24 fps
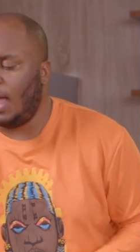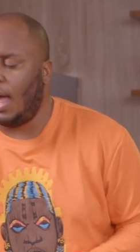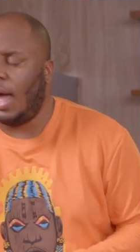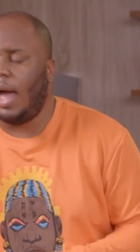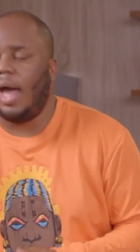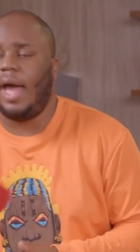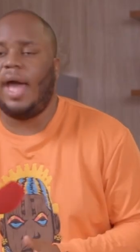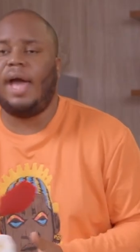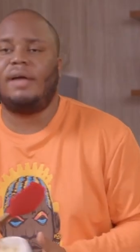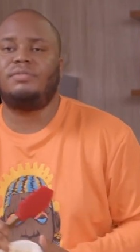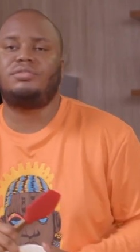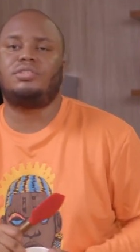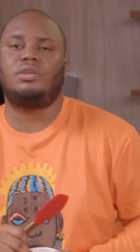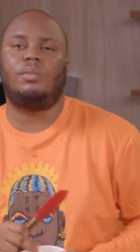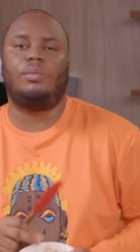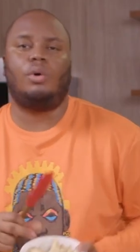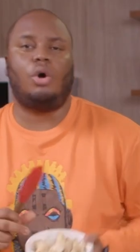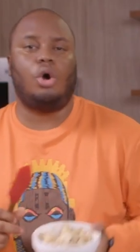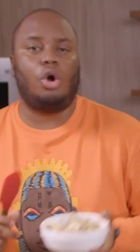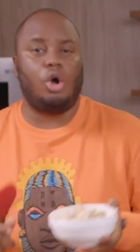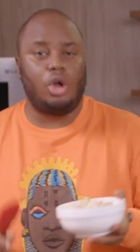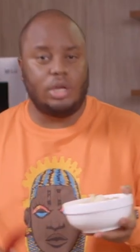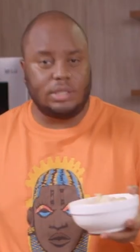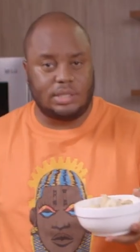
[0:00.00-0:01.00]
I have some
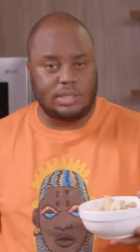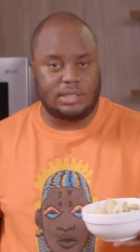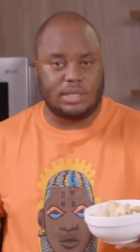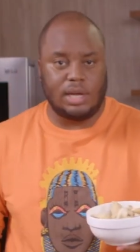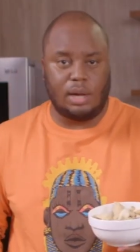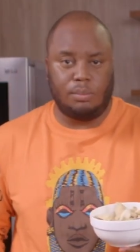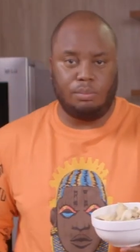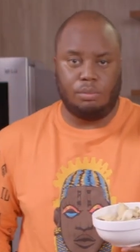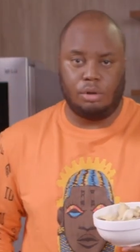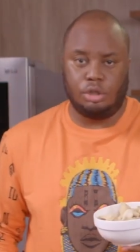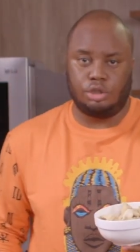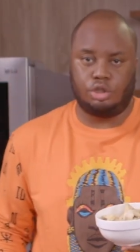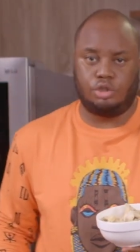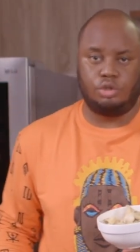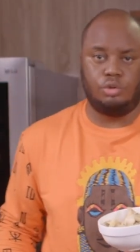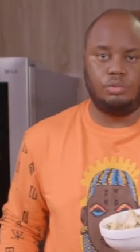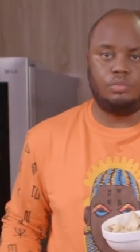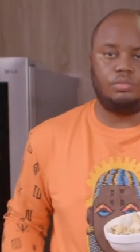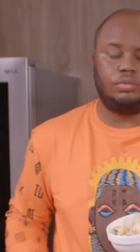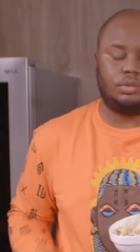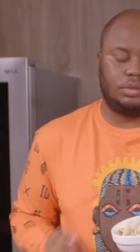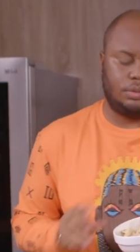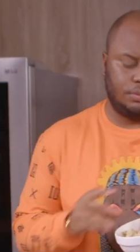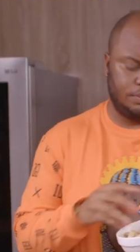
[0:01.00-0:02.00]
oyster
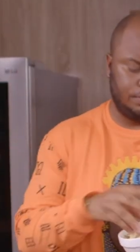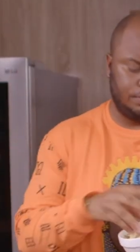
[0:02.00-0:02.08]
mushrooms.